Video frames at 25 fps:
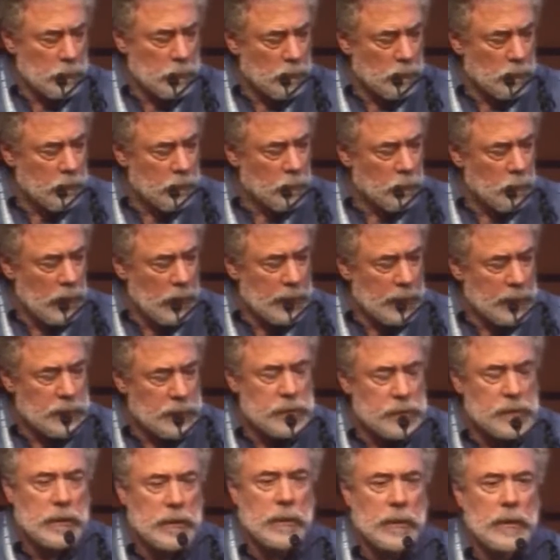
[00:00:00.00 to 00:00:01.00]

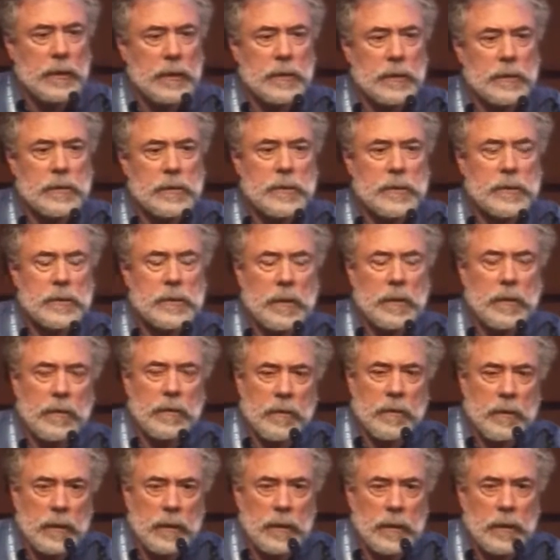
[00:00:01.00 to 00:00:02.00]
Northwest is
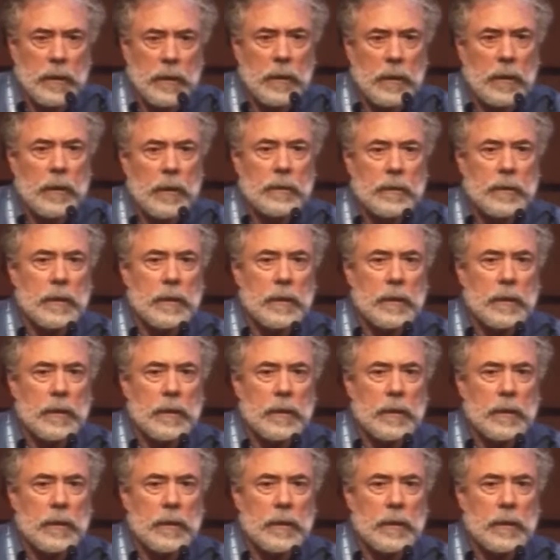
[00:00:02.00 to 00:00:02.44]
the